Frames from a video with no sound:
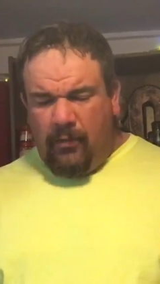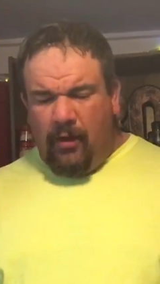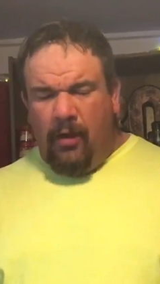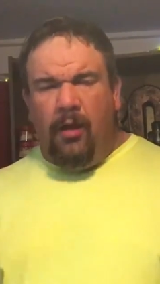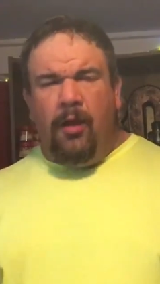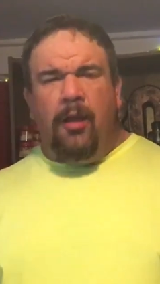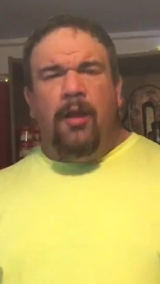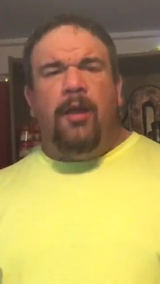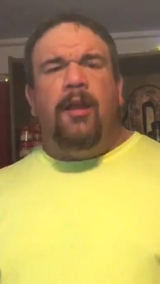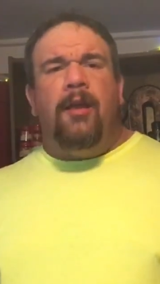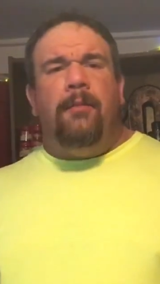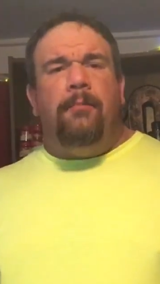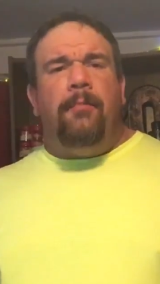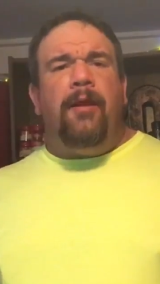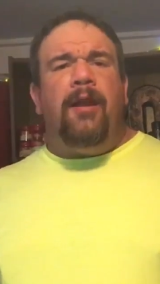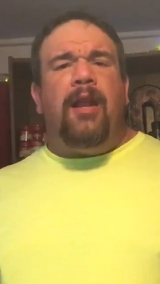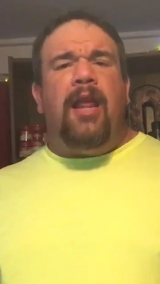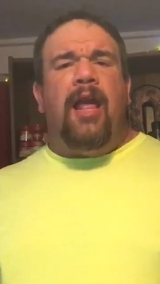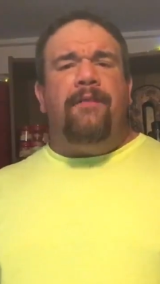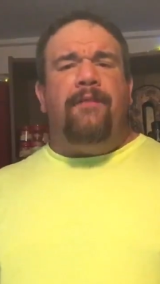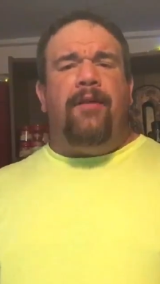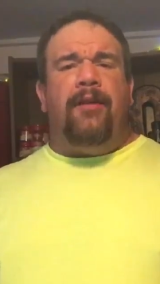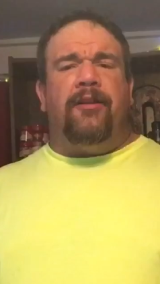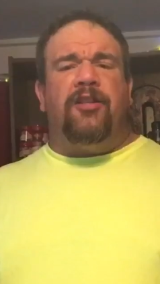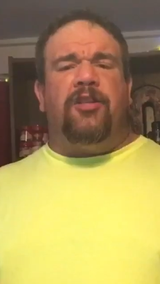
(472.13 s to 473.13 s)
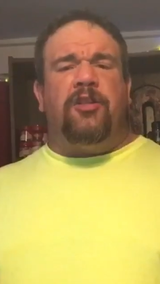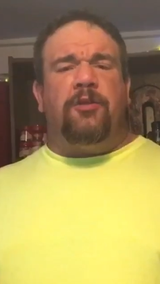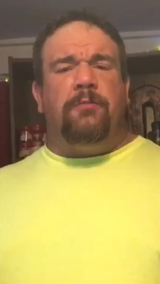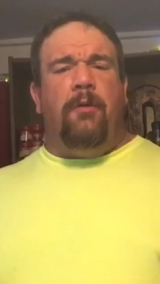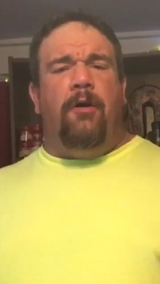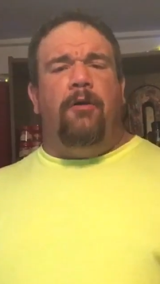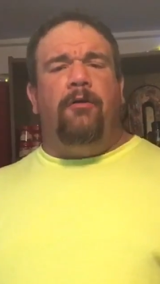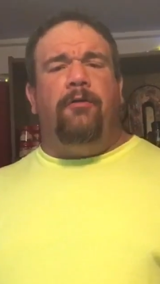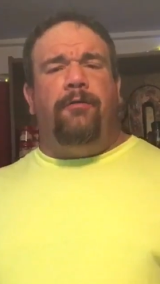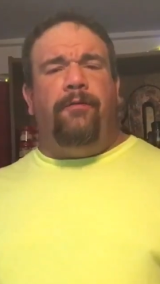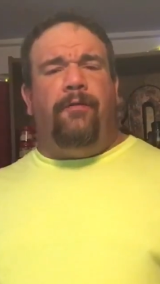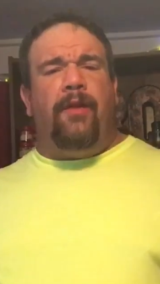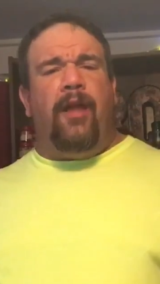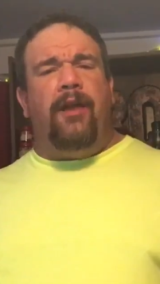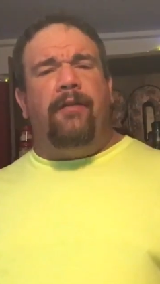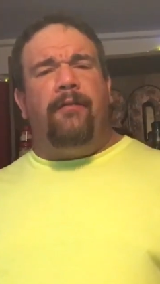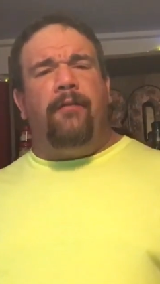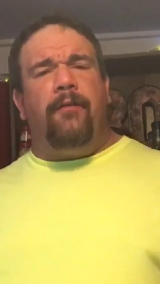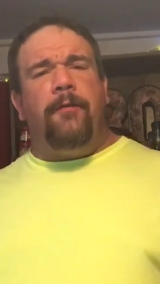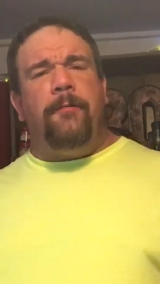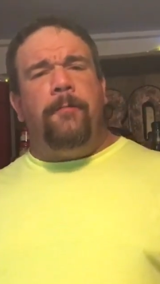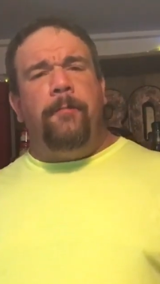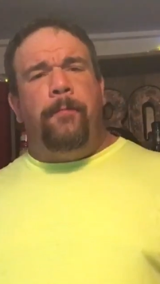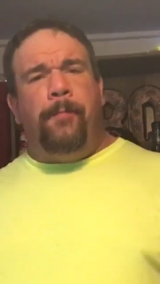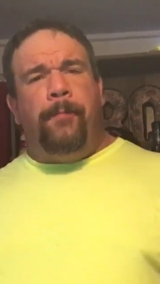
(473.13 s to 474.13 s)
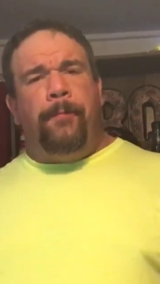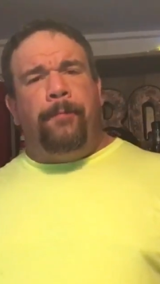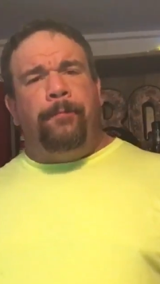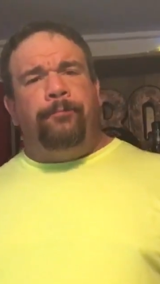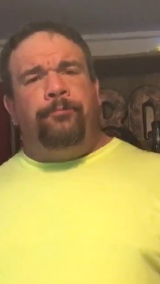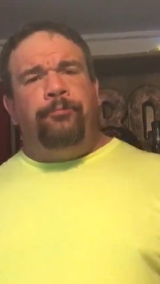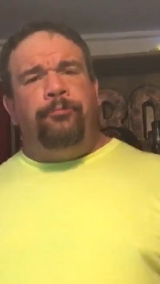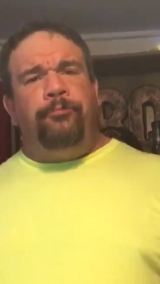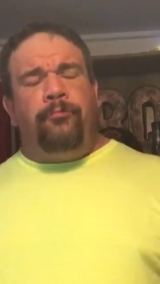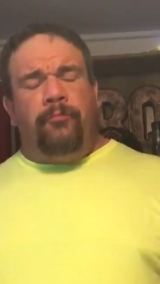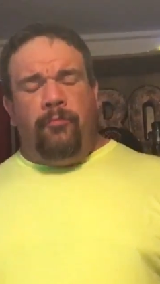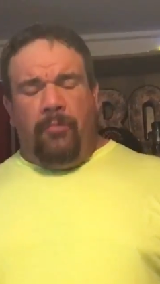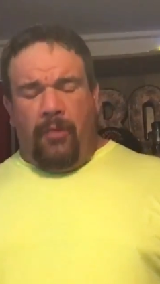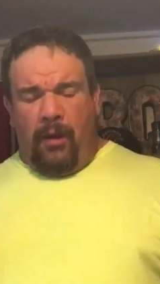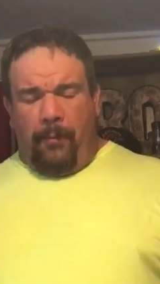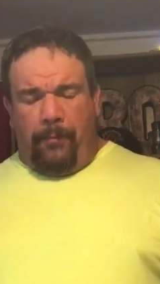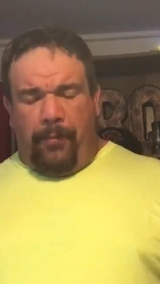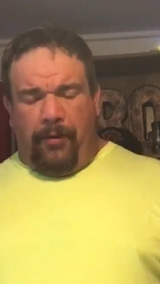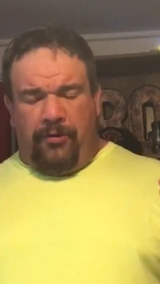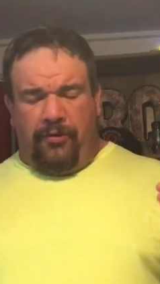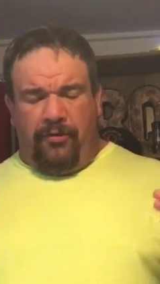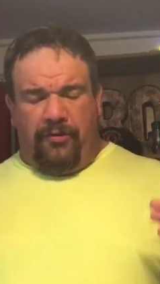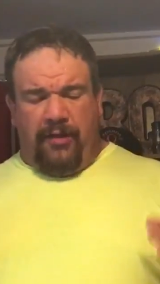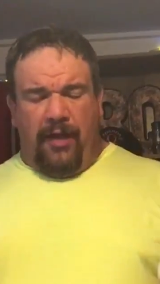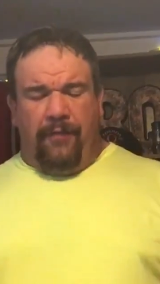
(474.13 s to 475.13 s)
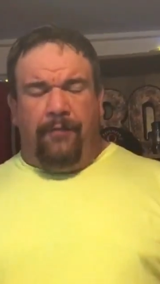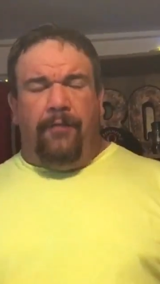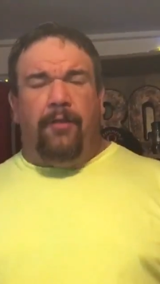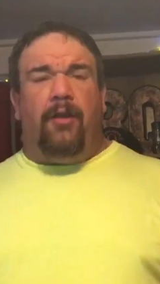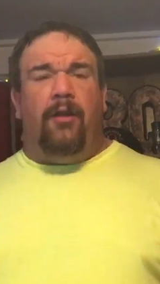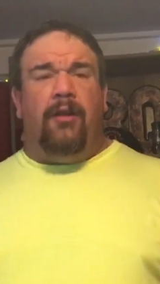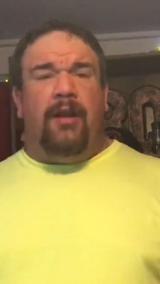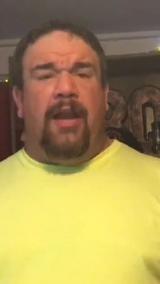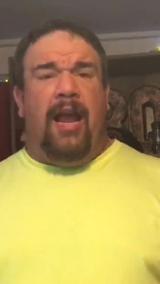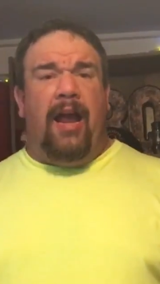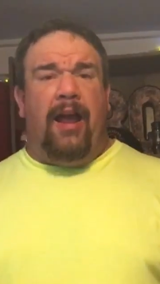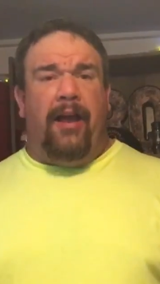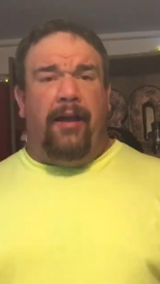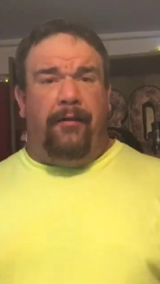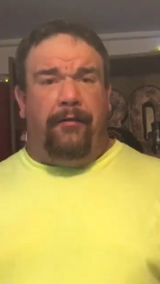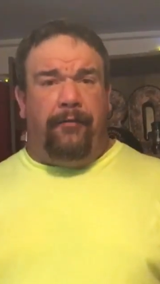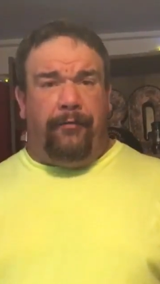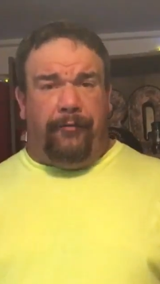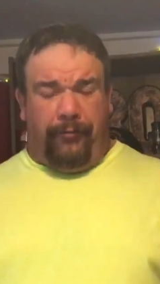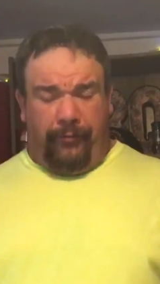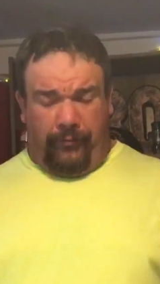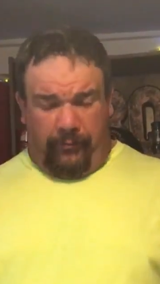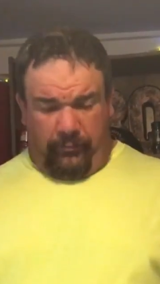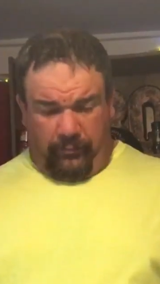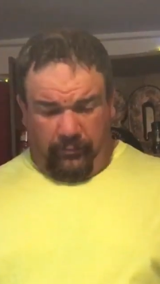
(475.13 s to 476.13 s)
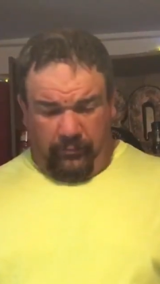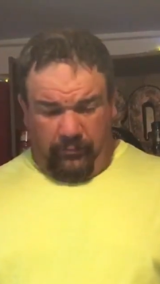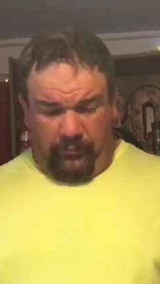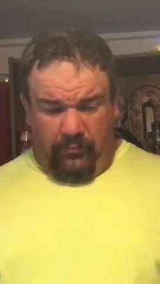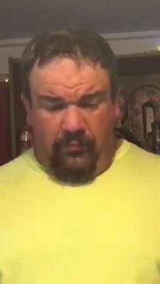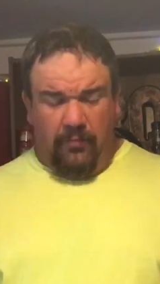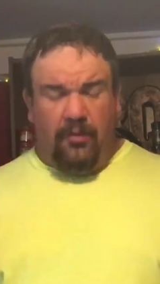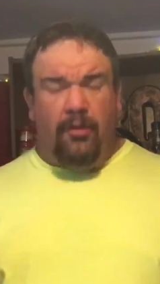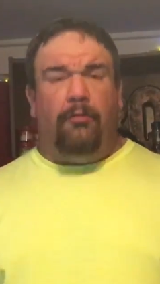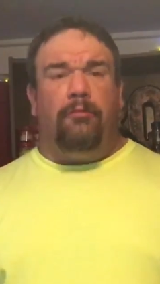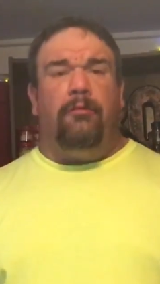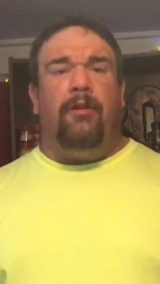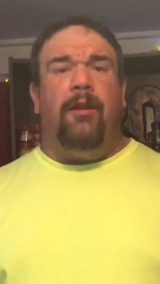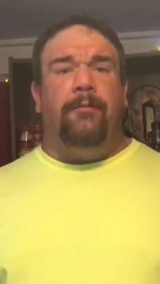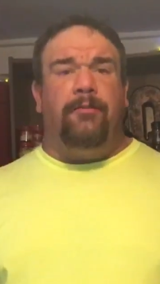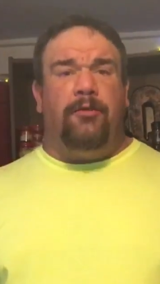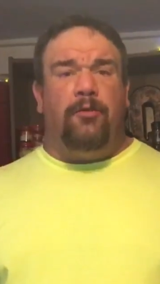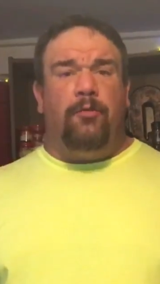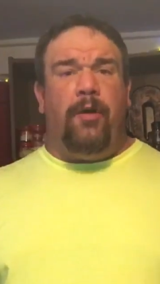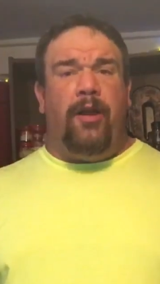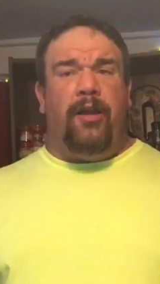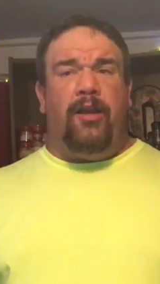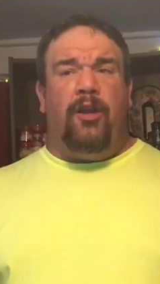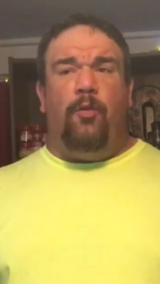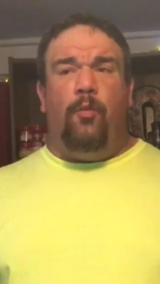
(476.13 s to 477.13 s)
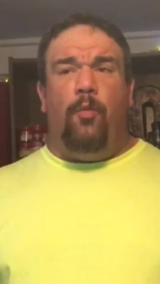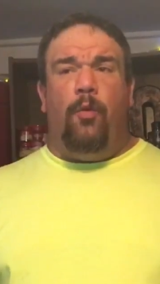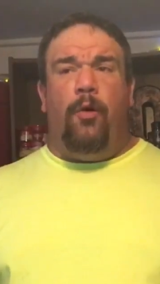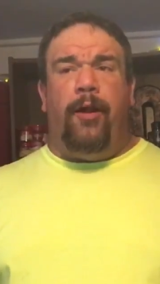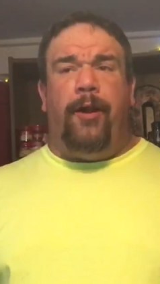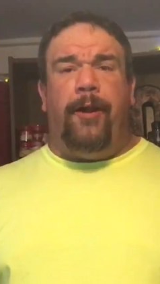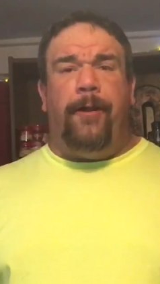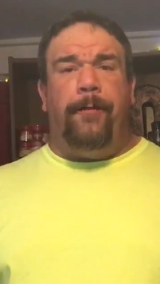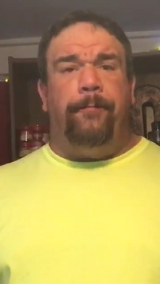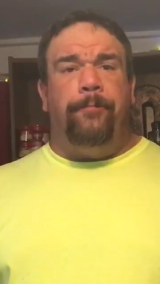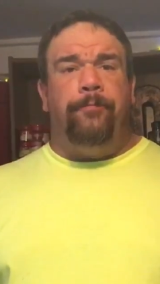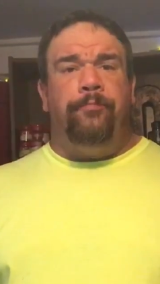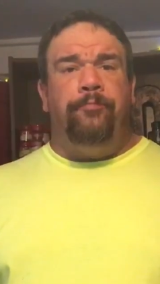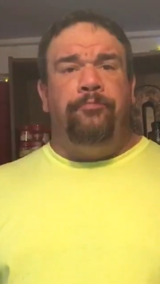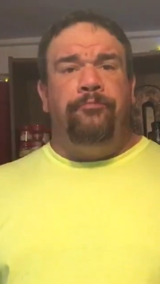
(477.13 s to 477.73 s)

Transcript: It may not have that smoke flavor, but you're definitely going to have the ribs the way you want it.